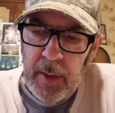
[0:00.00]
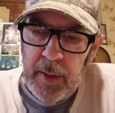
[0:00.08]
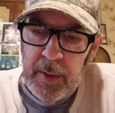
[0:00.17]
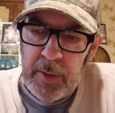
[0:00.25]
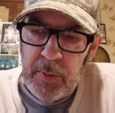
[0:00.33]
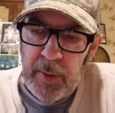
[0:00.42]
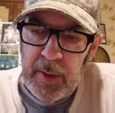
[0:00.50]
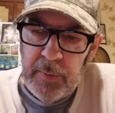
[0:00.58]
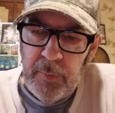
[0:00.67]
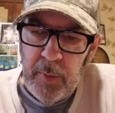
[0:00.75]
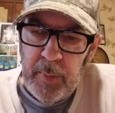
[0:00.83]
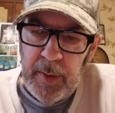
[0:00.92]
is
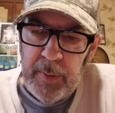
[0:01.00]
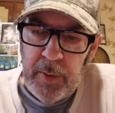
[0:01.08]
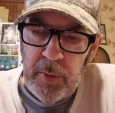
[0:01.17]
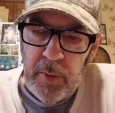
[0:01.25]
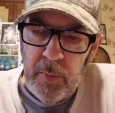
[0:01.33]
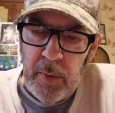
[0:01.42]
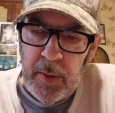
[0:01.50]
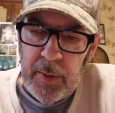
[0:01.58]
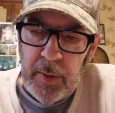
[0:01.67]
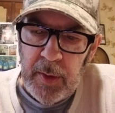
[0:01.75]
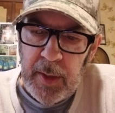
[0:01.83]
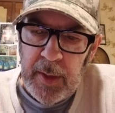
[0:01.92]
transformed into a
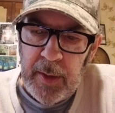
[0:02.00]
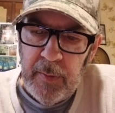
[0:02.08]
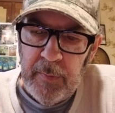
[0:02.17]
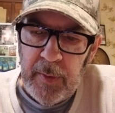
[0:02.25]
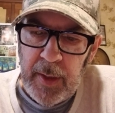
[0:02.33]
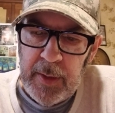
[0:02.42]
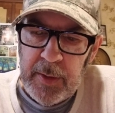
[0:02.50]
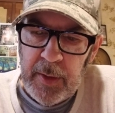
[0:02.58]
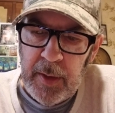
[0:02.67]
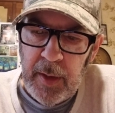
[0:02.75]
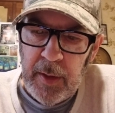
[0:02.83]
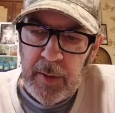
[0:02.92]
wonderland of lights and
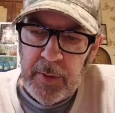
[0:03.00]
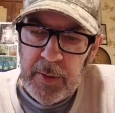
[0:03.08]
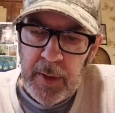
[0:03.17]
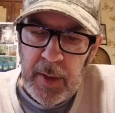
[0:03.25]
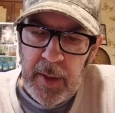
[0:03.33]
colors.